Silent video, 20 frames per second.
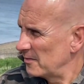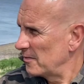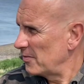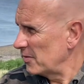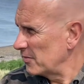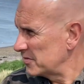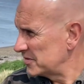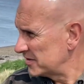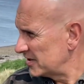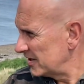
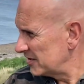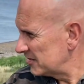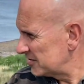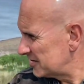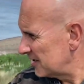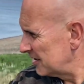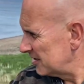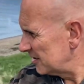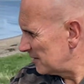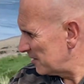post here just
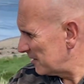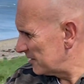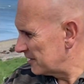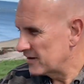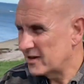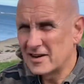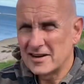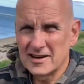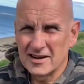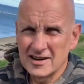telling you about the
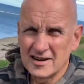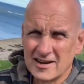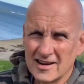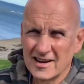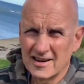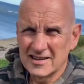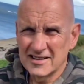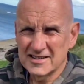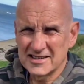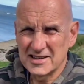kind of
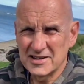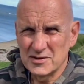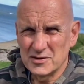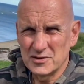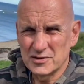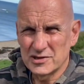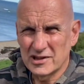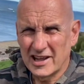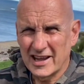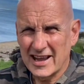
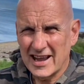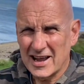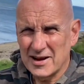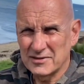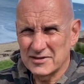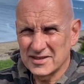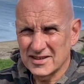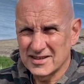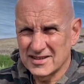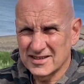seals,
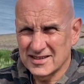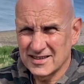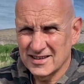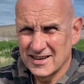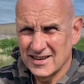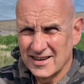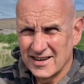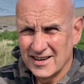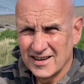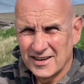lighthouses,
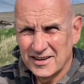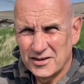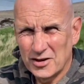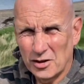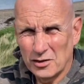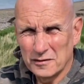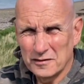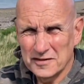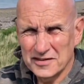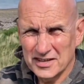
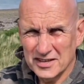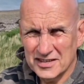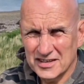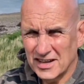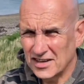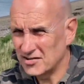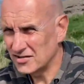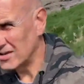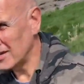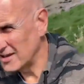dolphins,
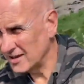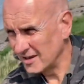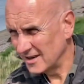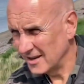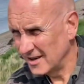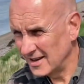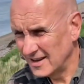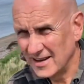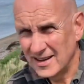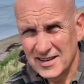etc.
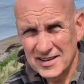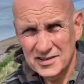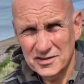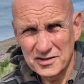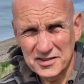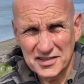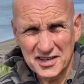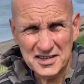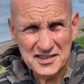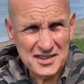So the
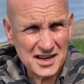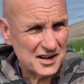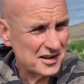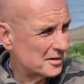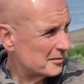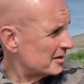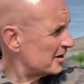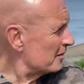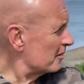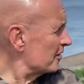sun's out at the
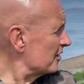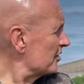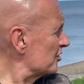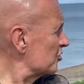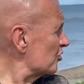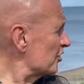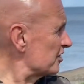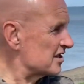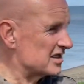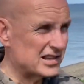minute. We're going to
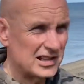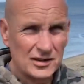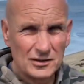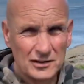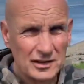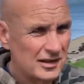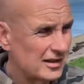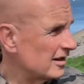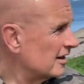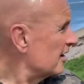enjoy this
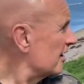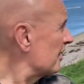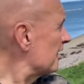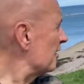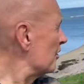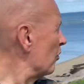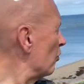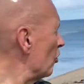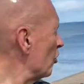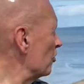little
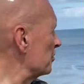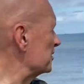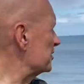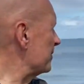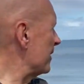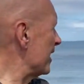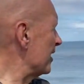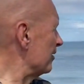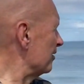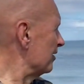warm
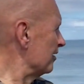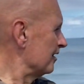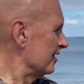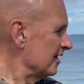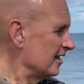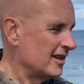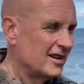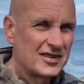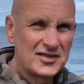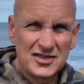spell.
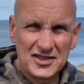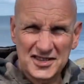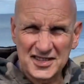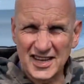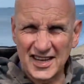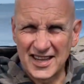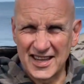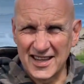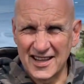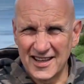Just
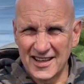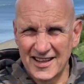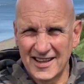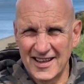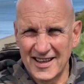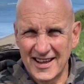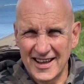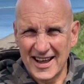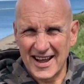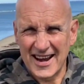sit here
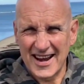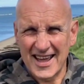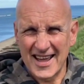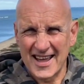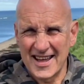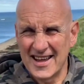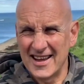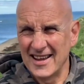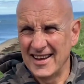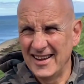
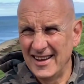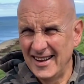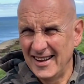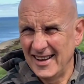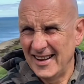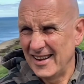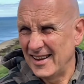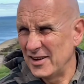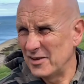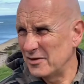and
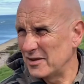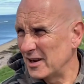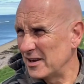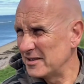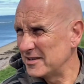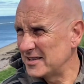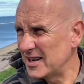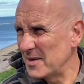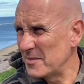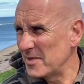no doubt in
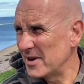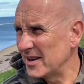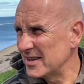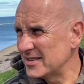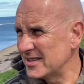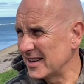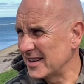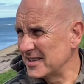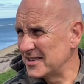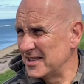10 minutes
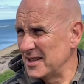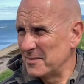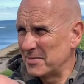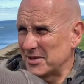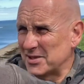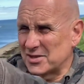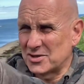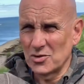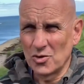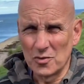I can see the big
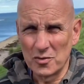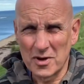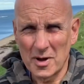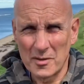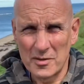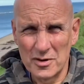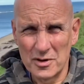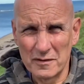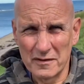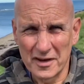storm
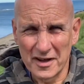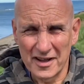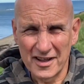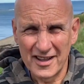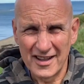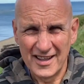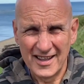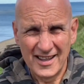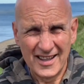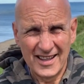coming over.
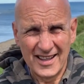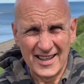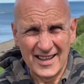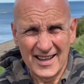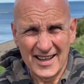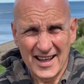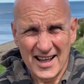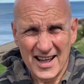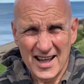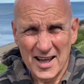
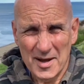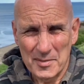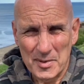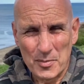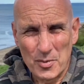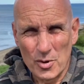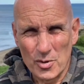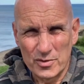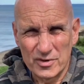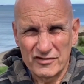I'll be
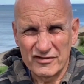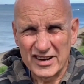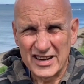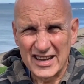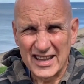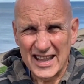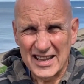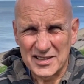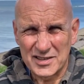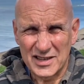pouring the rain
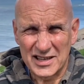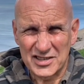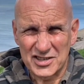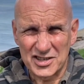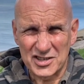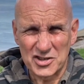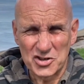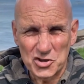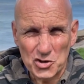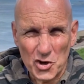again, so let's
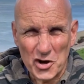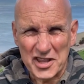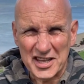just enjoy